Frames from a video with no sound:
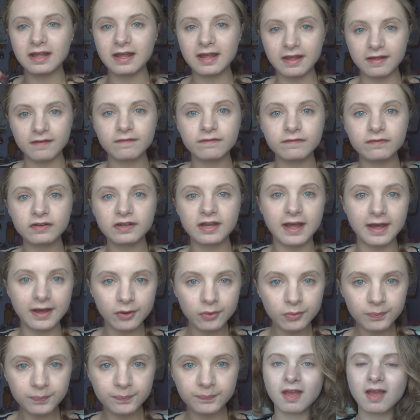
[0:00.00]
it for
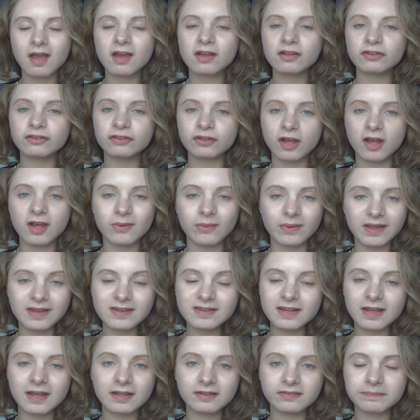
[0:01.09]
now. So
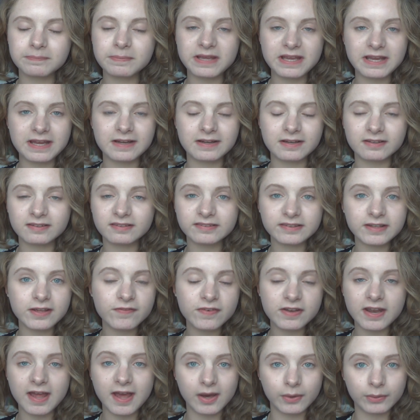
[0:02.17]
it has been
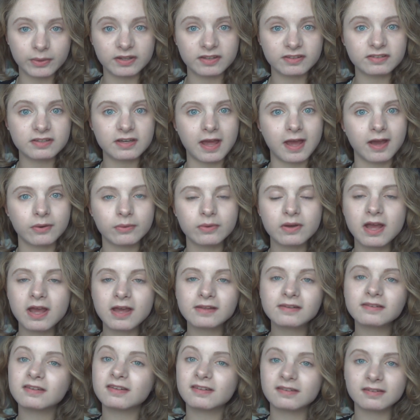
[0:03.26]
7 hours now
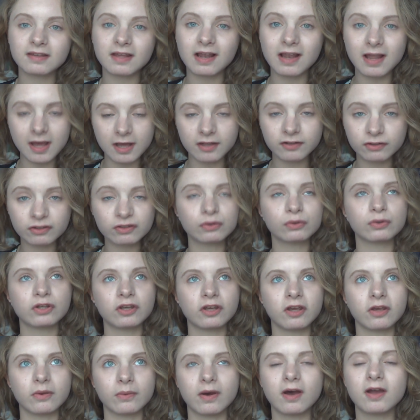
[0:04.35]
since I last saw
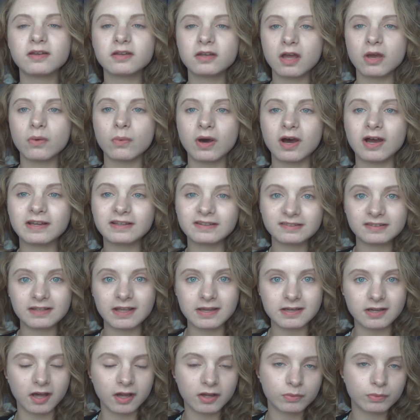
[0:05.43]
you. I know I
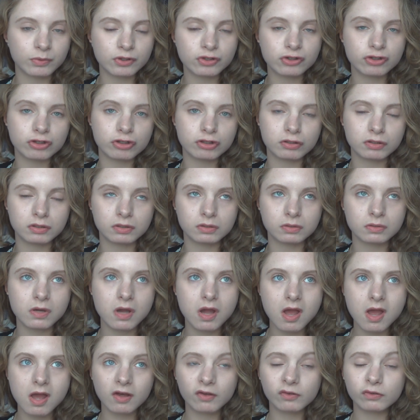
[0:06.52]
said I would do
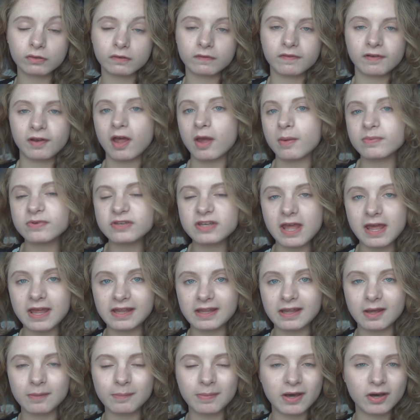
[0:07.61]
sort of an
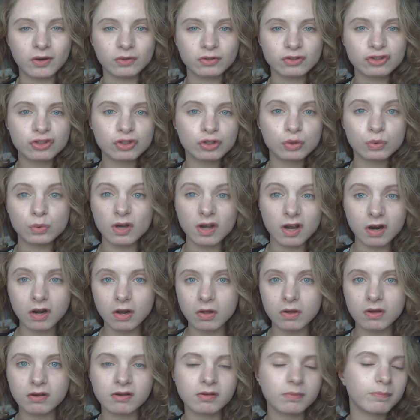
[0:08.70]
update about 2
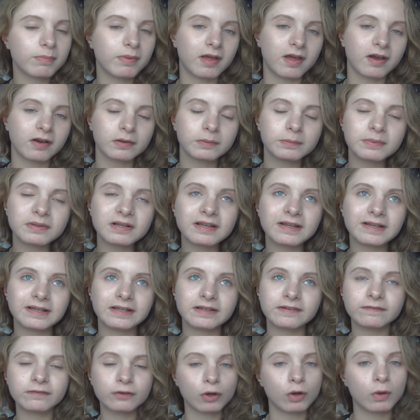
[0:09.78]
o'clock, but I
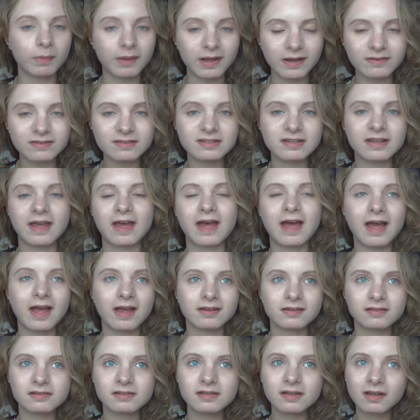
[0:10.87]
completely forgot about it,
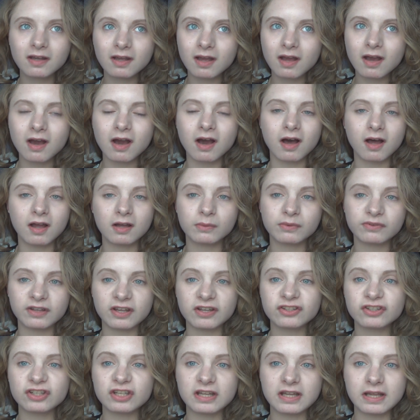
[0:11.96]
and I was
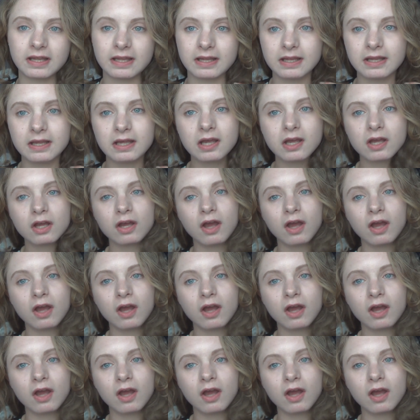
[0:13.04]
actually